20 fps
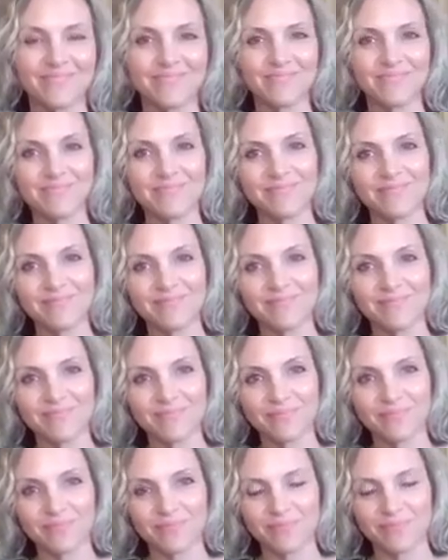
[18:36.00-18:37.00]

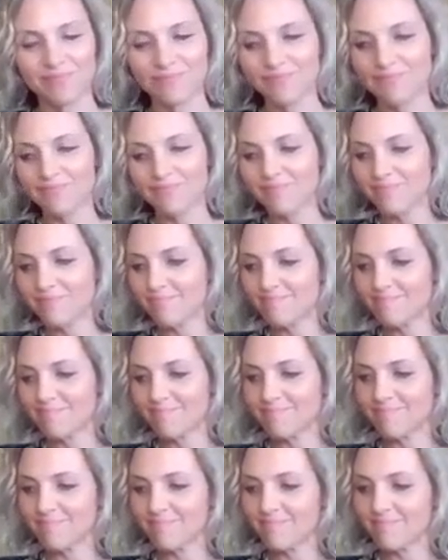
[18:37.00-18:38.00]

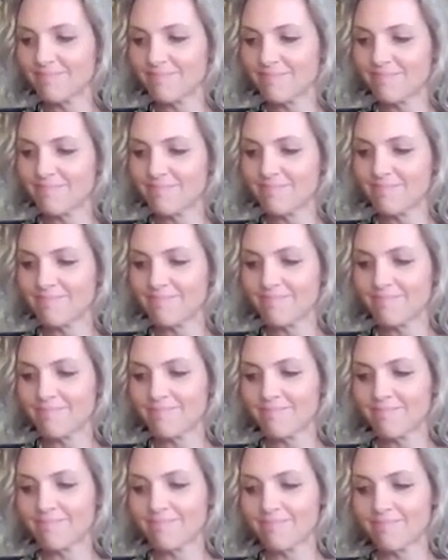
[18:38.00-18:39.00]

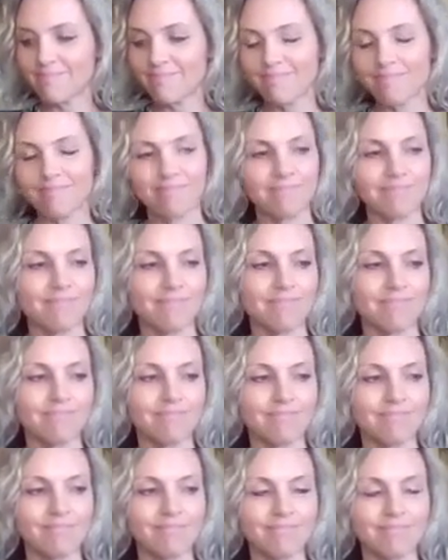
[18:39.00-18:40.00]

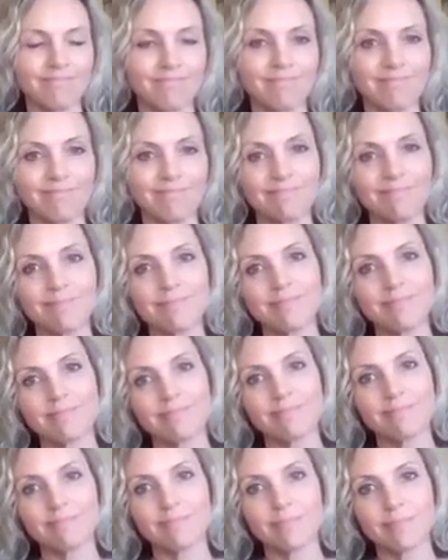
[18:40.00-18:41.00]

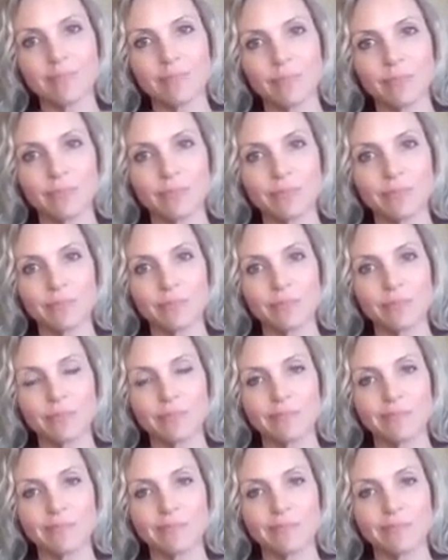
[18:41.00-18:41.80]
No words are spoken by the person on screen.